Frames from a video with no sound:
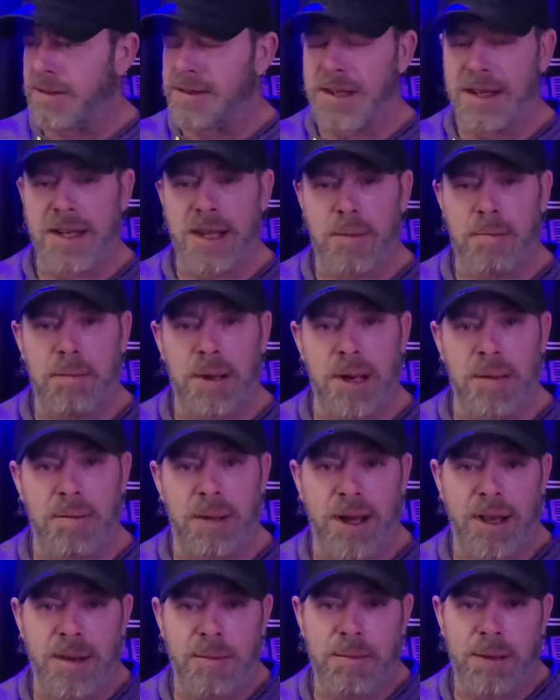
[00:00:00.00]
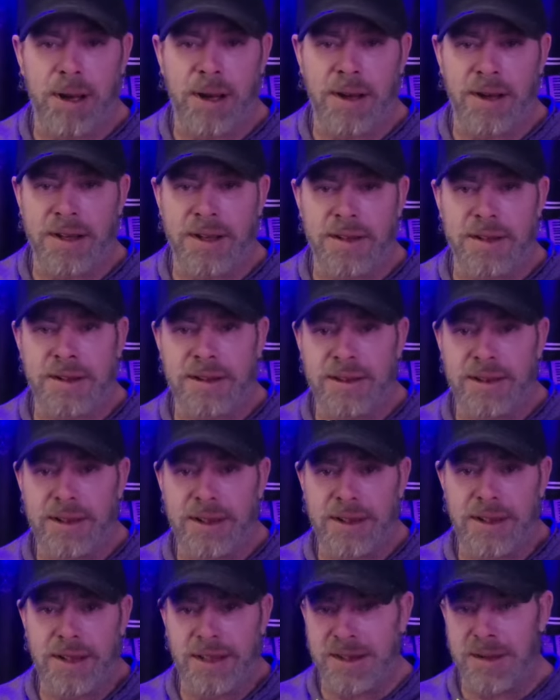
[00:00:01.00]
to get bit by the bug and,
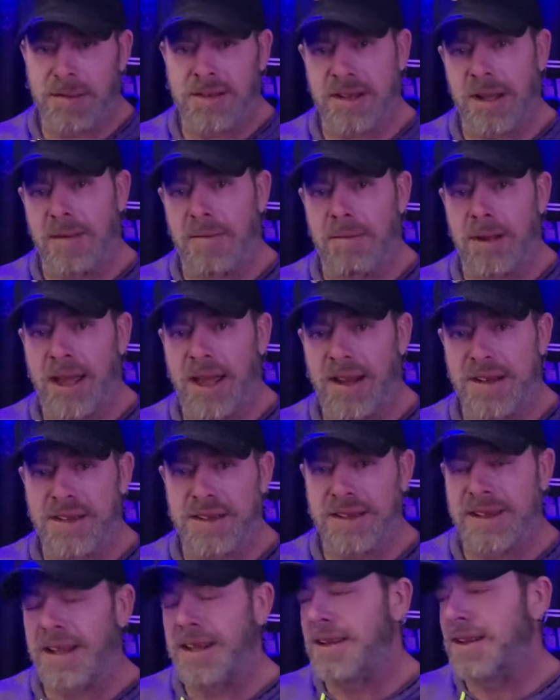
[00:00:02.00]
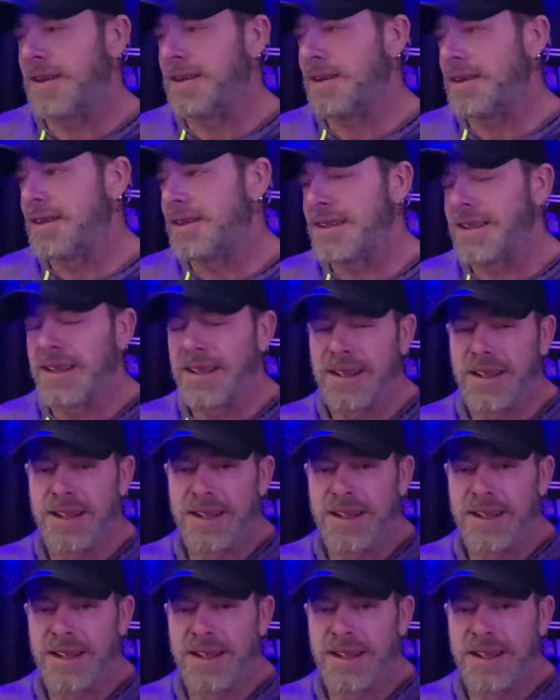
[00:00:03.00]
and get the same passion they do. It's,